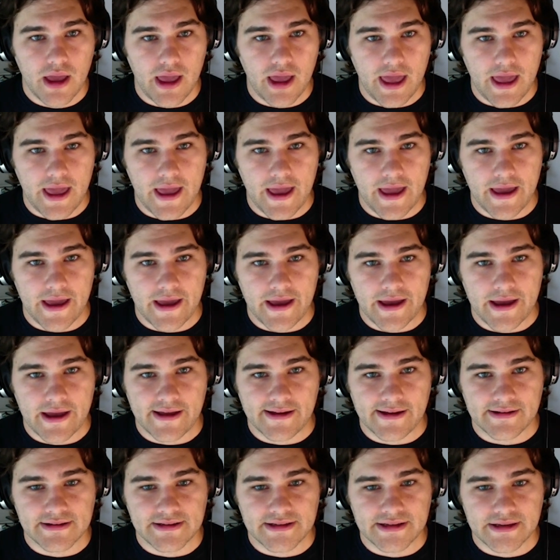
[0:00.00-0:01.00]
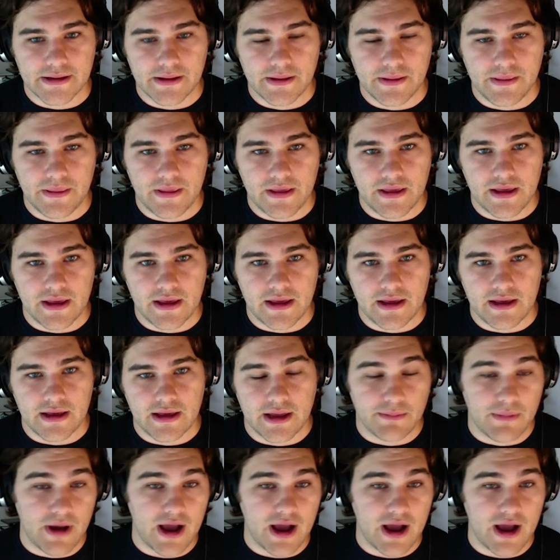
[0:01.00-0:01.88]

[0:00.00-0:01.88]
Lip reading: and in